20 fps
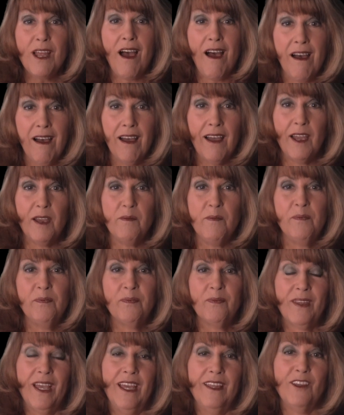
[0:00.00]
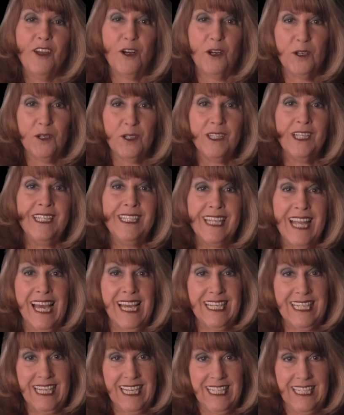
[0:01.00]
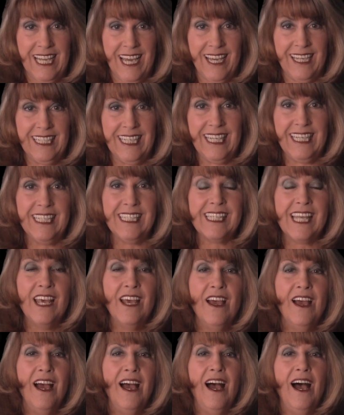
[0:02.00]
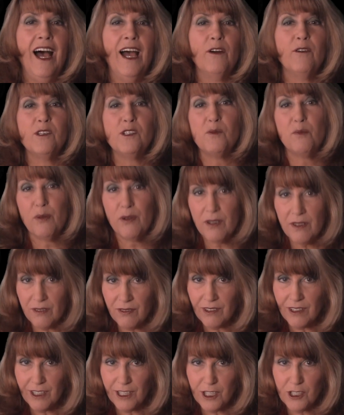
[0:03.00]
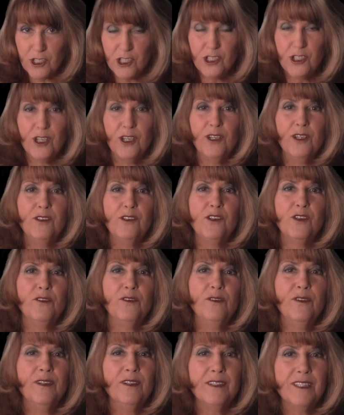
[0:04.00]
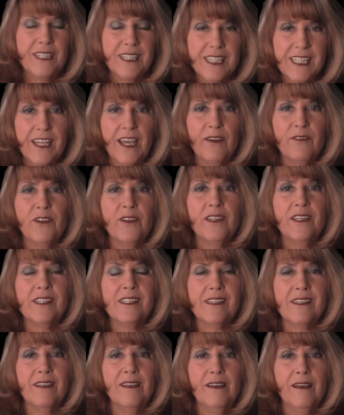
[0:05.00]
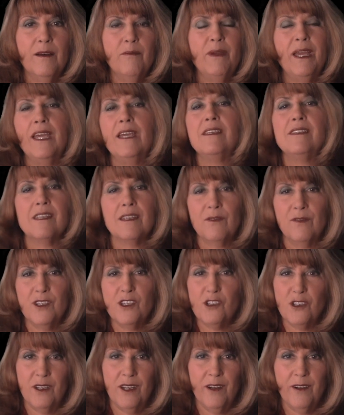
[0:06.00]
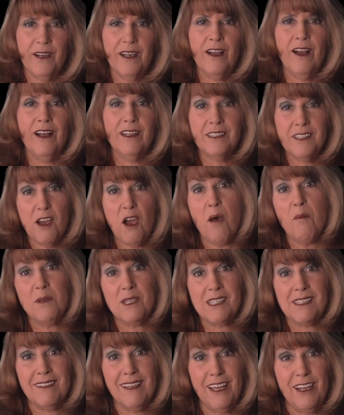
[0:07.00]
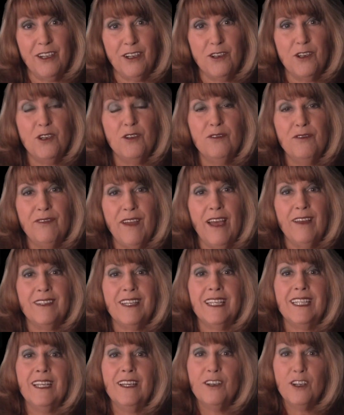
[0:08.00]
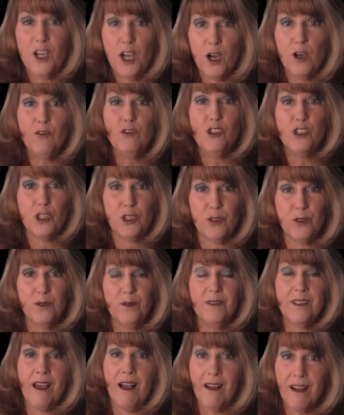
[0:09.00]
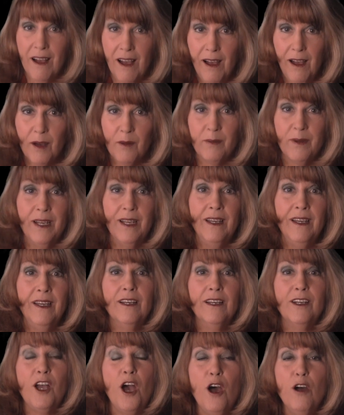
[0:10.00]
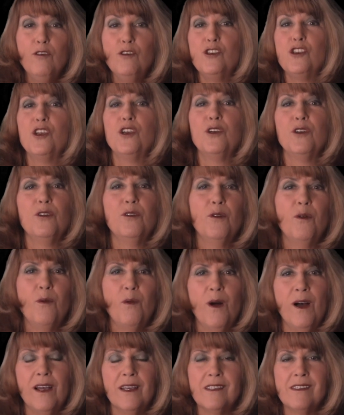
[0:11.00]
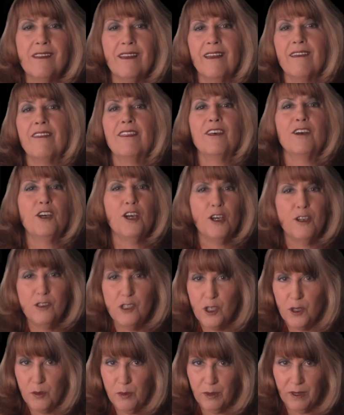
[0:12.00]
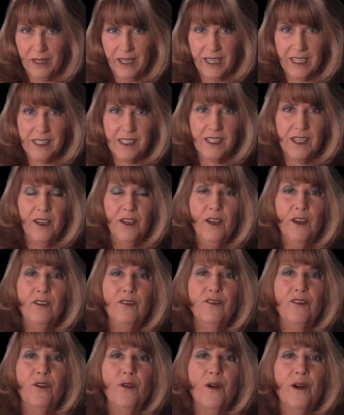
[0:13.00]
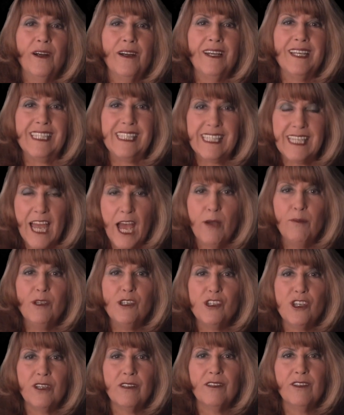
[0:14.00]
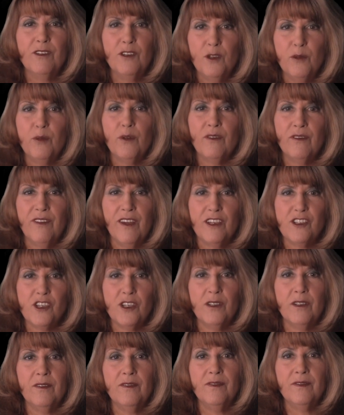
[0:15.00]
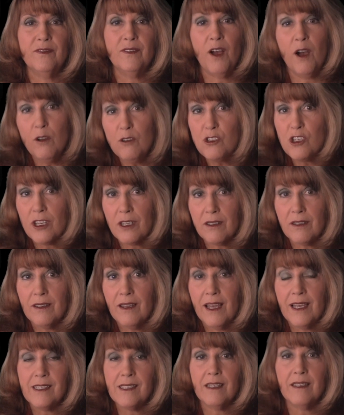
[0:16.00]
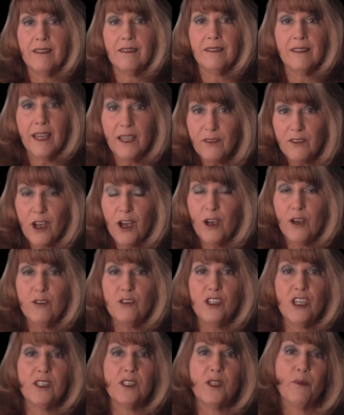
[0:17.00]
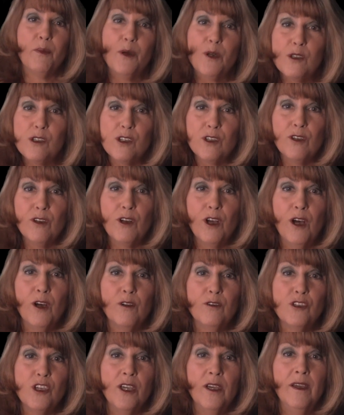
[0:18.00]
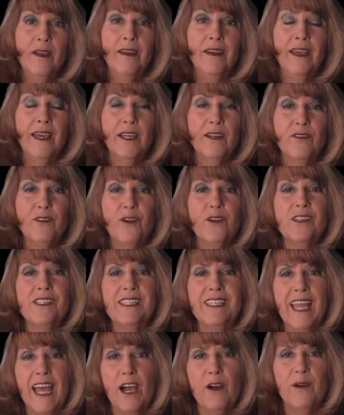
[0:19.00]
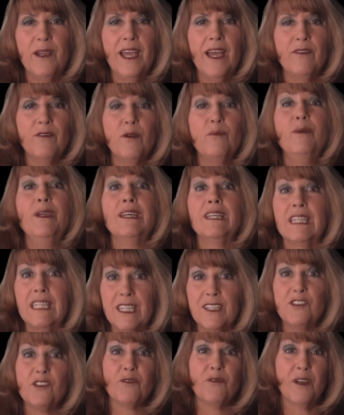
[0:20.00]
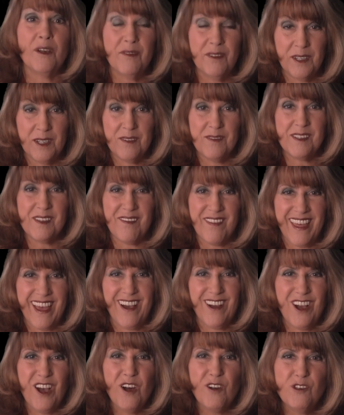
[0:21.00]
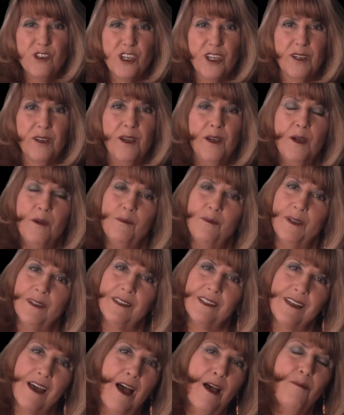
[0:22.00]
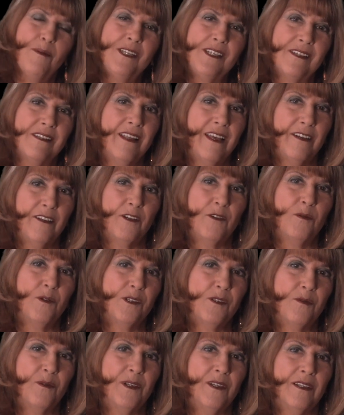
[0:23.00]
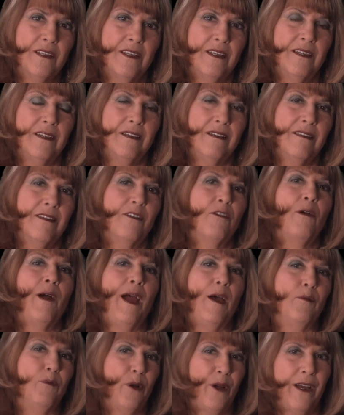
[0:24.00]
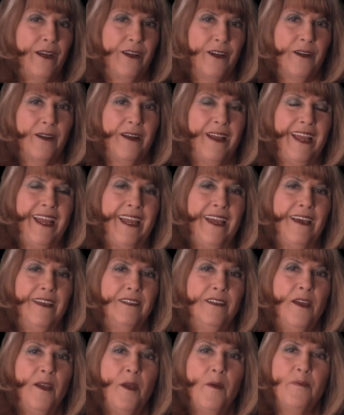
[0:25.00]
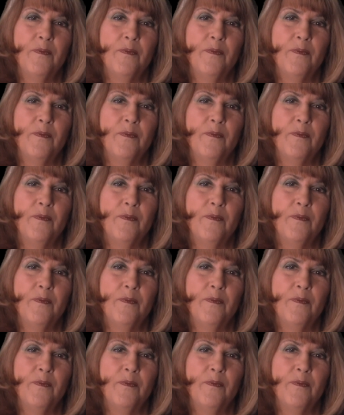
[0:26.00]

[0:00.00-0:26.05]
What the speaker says: time, in the early 1990s, I was privileged to discover this amazing visionary called Thomas Leonard, who founded CoachU.com. CoachU was like the go-to place for establishing the new profession of coaching as a life coach, as a personal coach, and of course now we have a million derivatives of that coaching. But Thomas Leonard was really the groundbreaker, and